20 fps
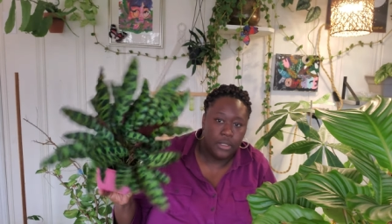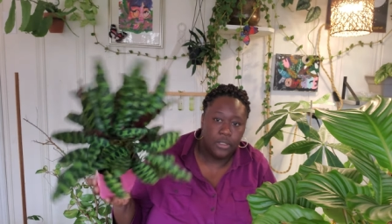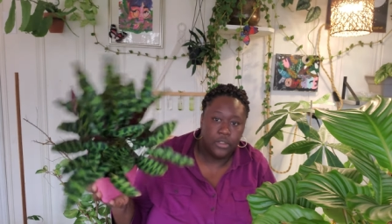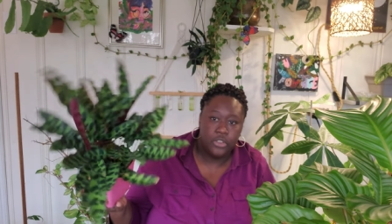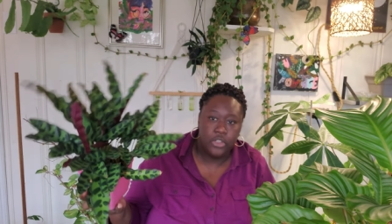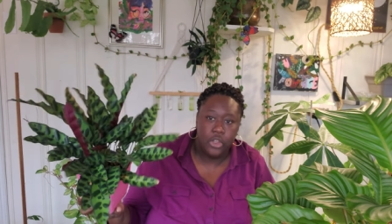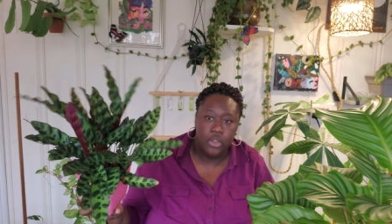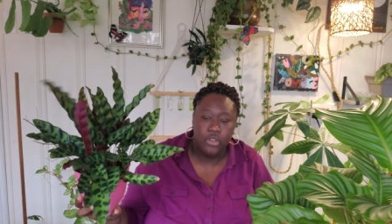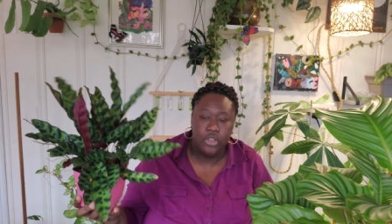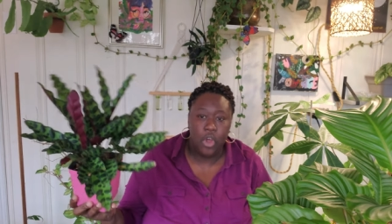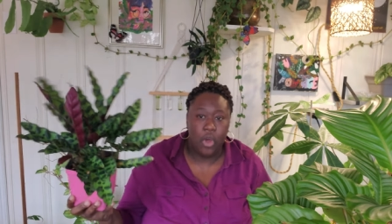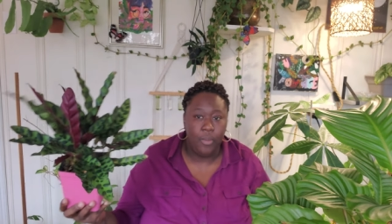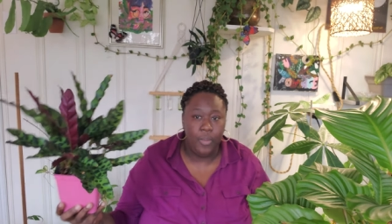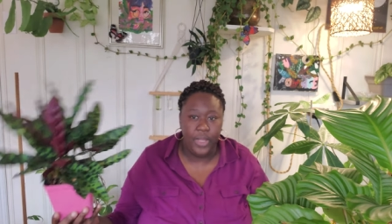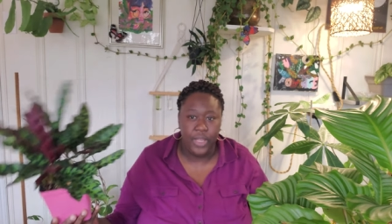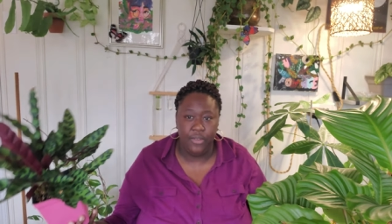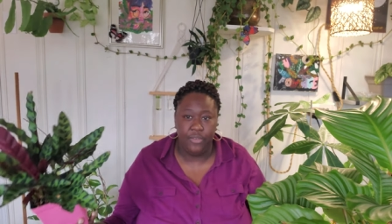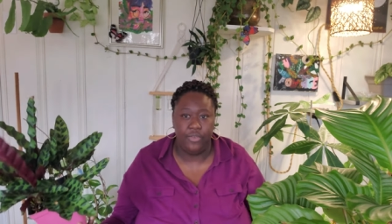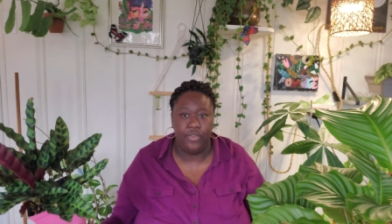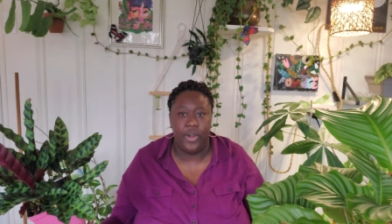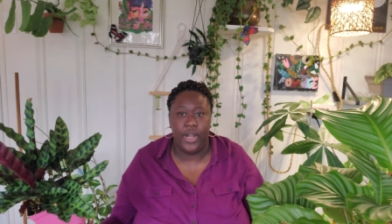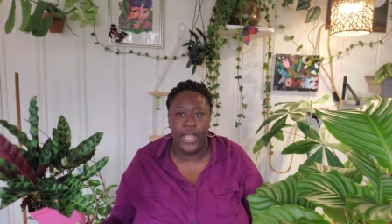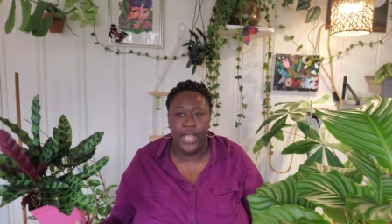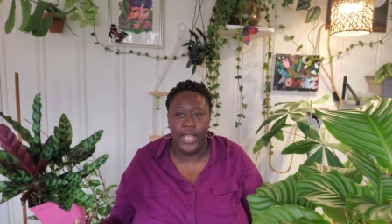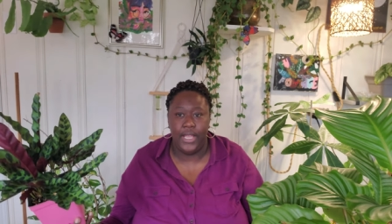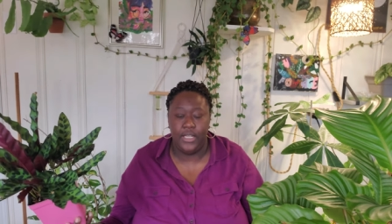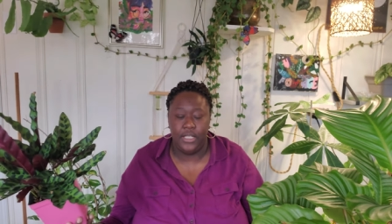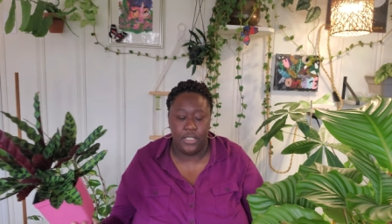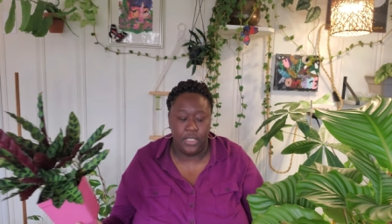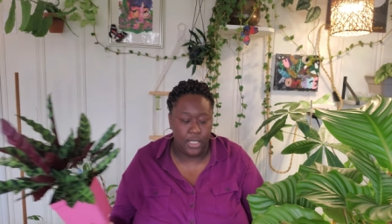So don't be
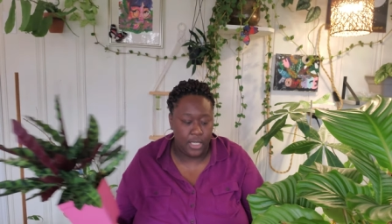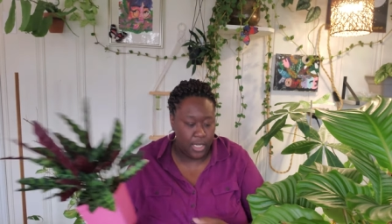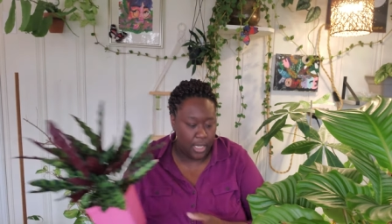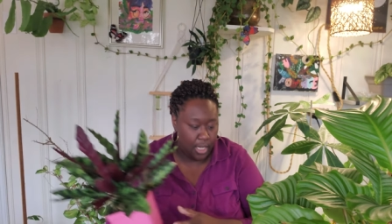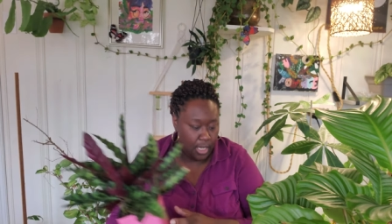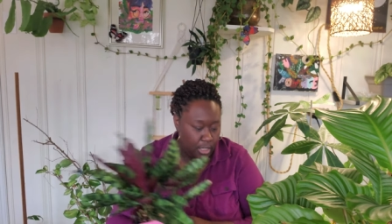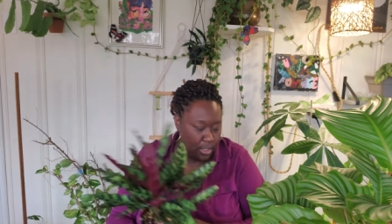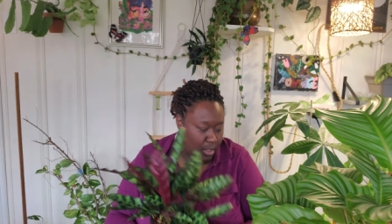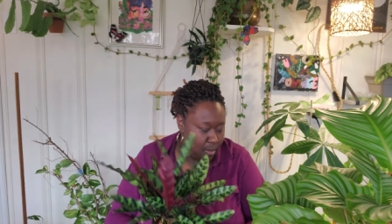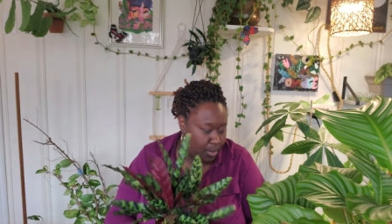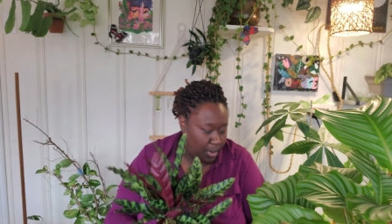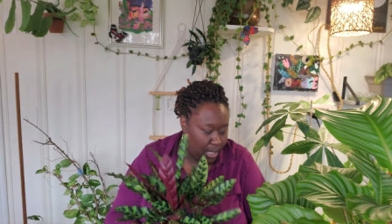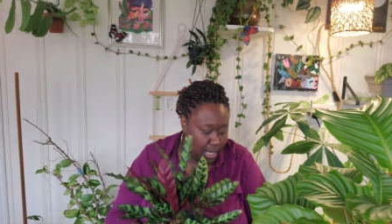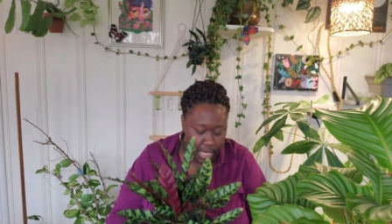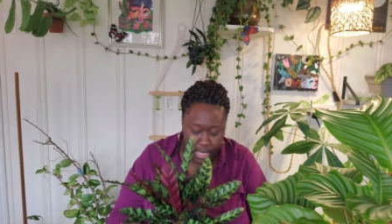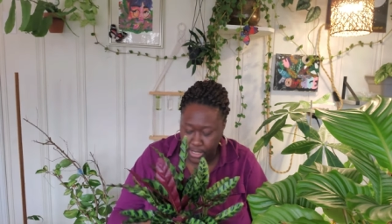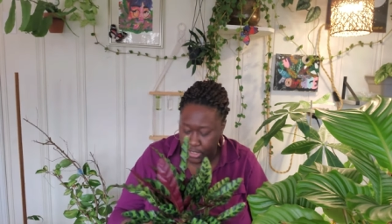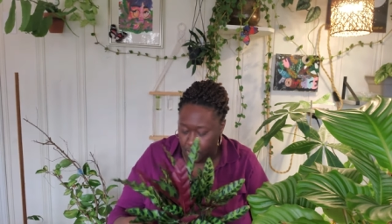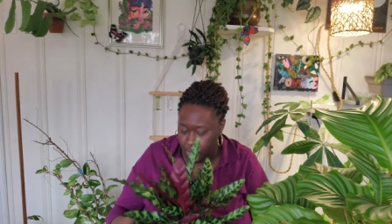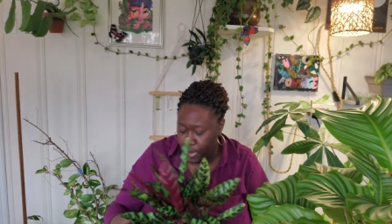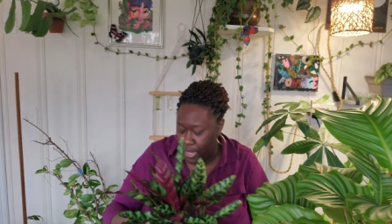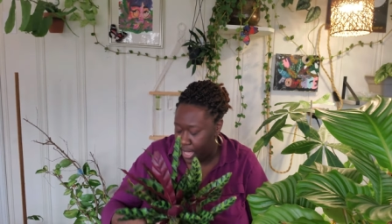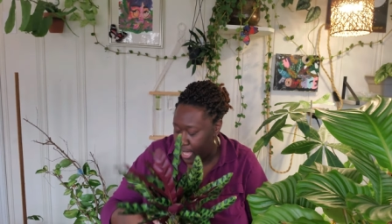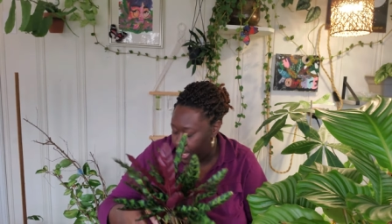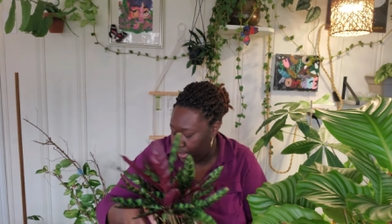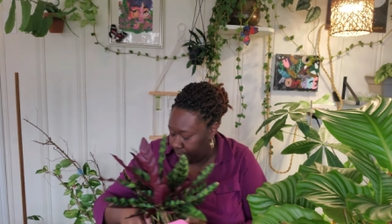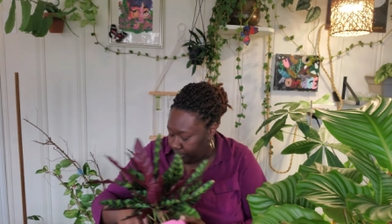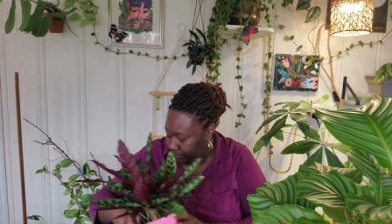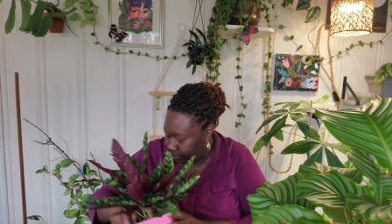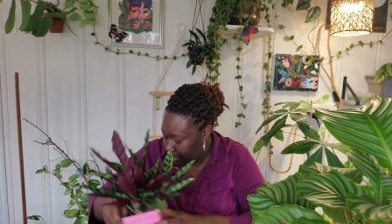afraid to cut your plants
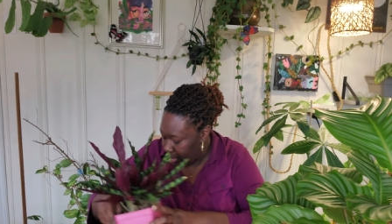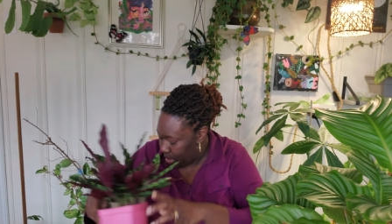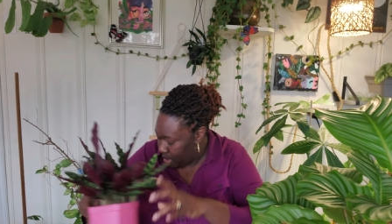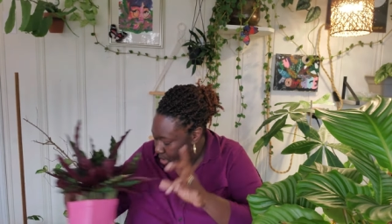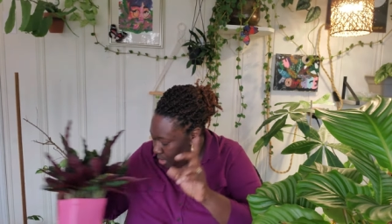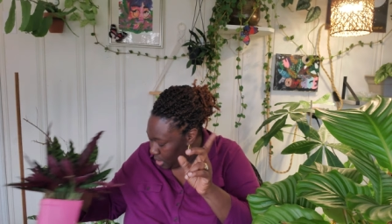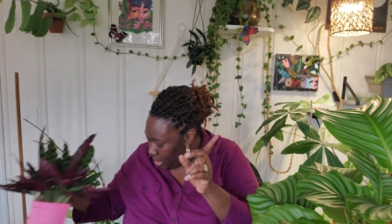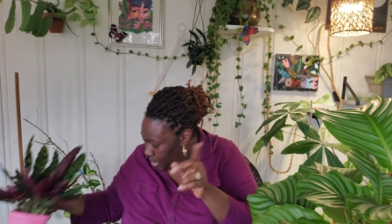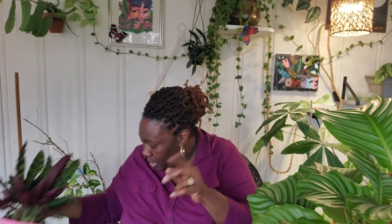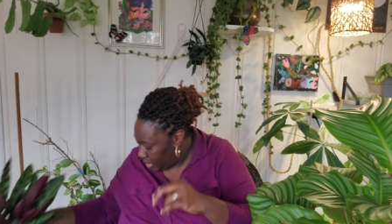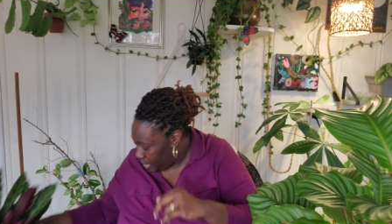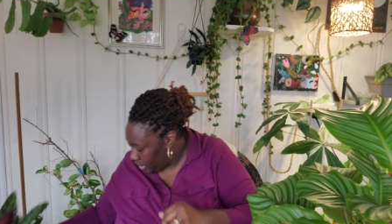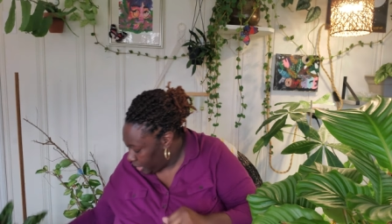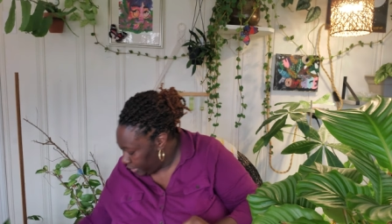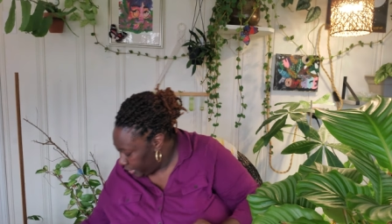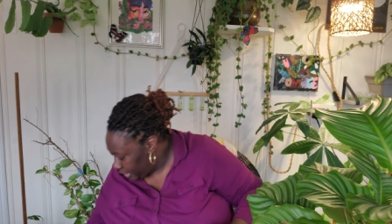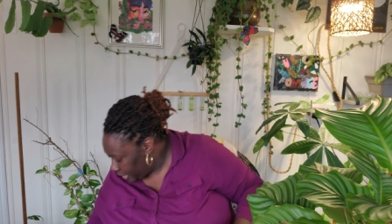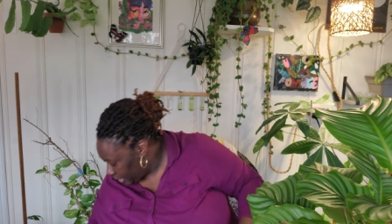back Another